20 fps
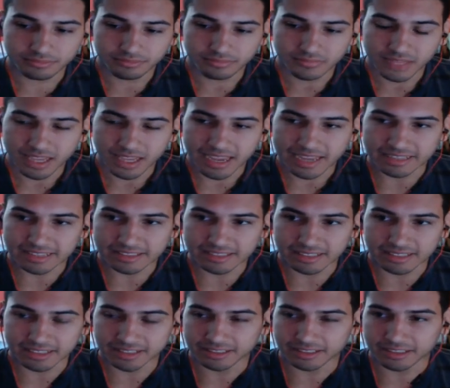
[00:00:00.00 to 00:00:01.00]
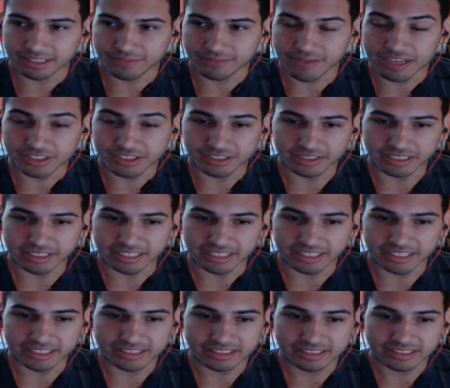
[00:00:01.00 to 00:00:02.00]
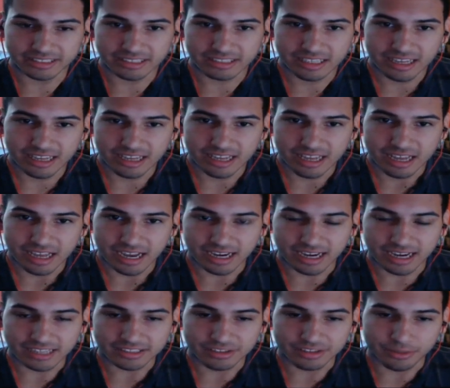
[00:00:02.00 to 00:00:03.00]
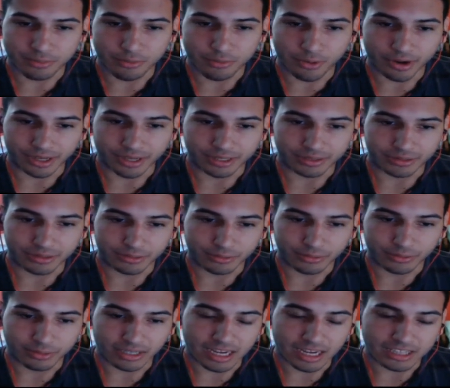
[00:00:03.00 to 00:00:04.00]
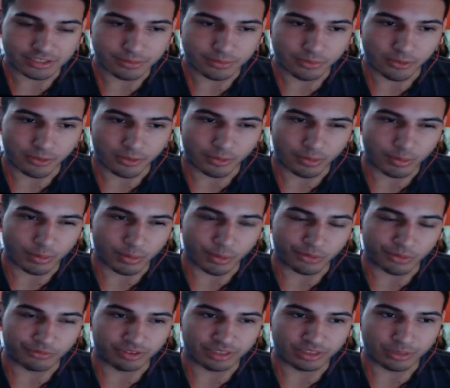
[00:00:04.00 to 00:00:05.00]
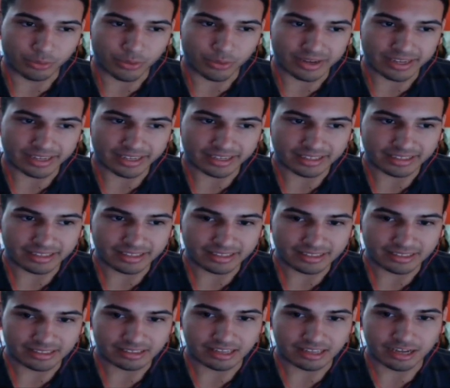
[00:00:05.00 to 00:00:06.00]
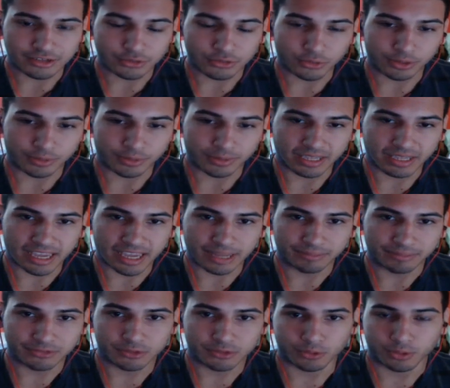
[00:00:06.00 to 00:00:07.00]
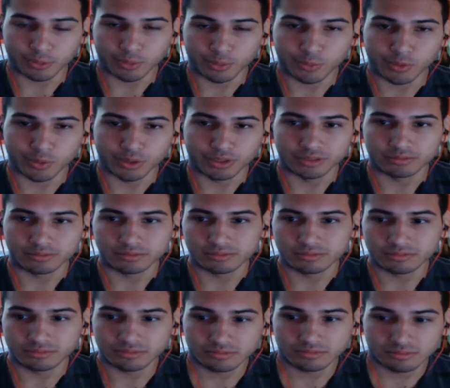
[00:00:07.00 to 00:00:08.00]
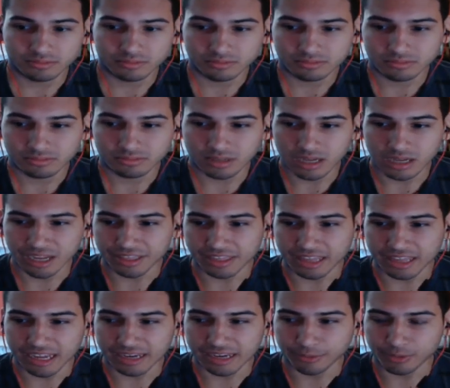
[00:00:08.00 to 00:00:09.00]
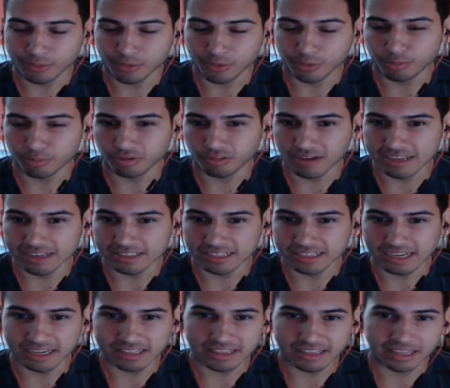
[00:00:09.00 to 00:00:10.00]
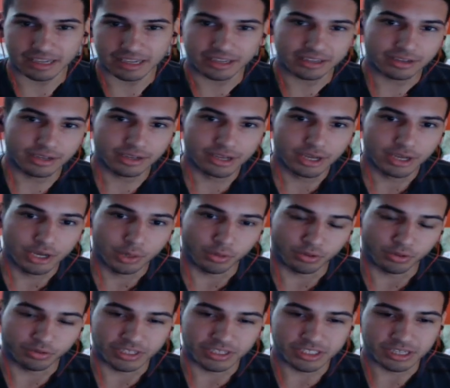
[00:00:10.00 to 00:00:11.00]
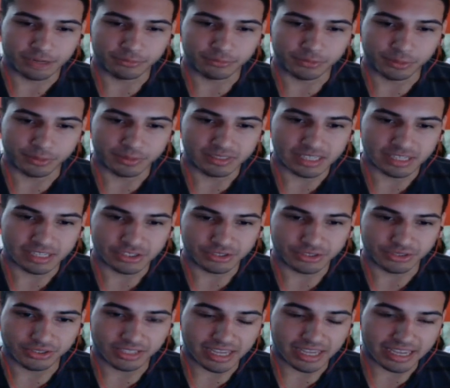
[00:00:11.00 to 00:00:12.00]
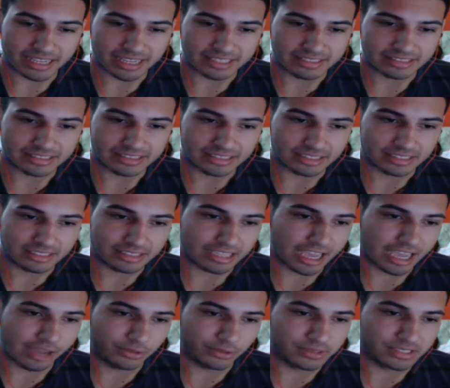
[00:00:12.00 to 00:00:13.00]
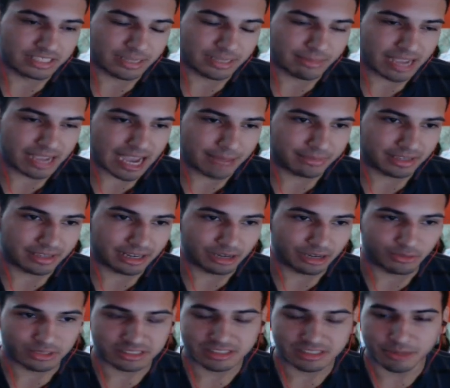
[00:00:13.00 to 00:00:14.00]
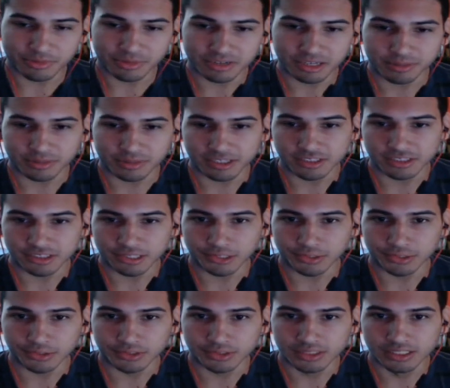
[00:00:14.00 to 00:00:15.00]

and eventually, we got to the point where we weren't really winning a lot of tournament games, or we weren't progressing. I didn't think we were reaching our full potential. And KO was the team captain. I don't want to step on anybody's toes,